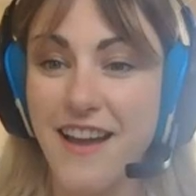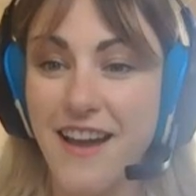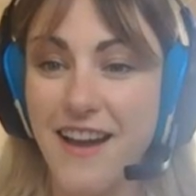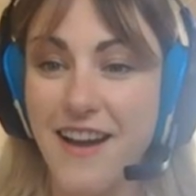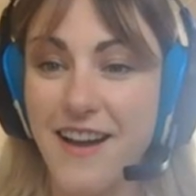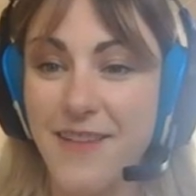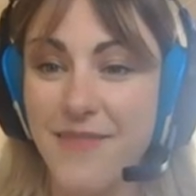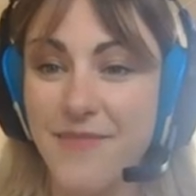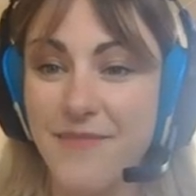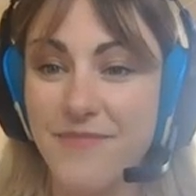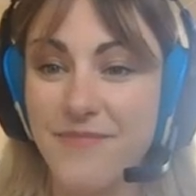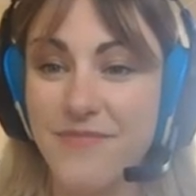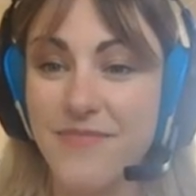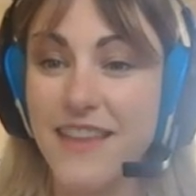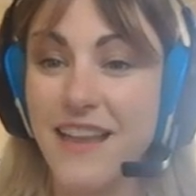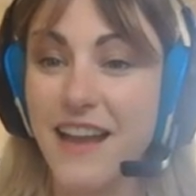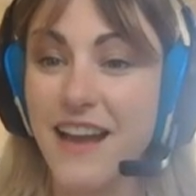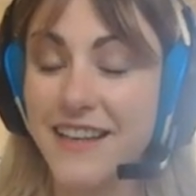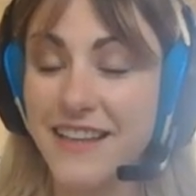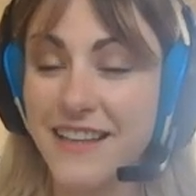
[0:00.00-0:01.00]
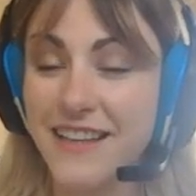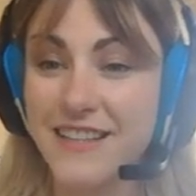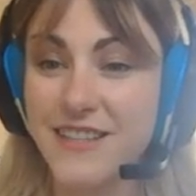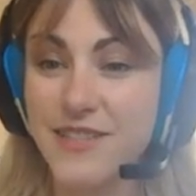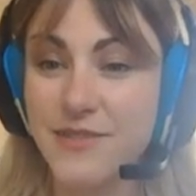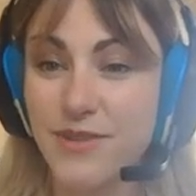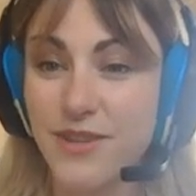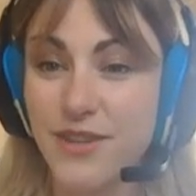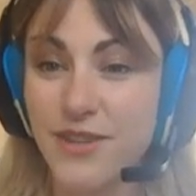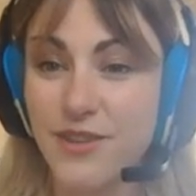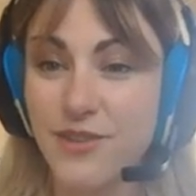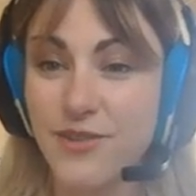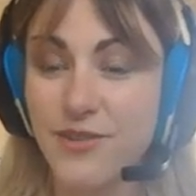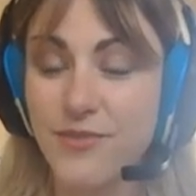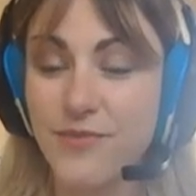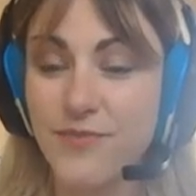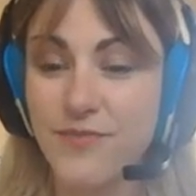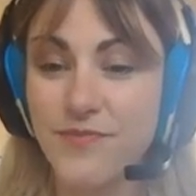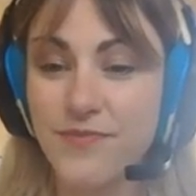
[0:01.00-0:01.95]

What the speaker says: their ideas with you,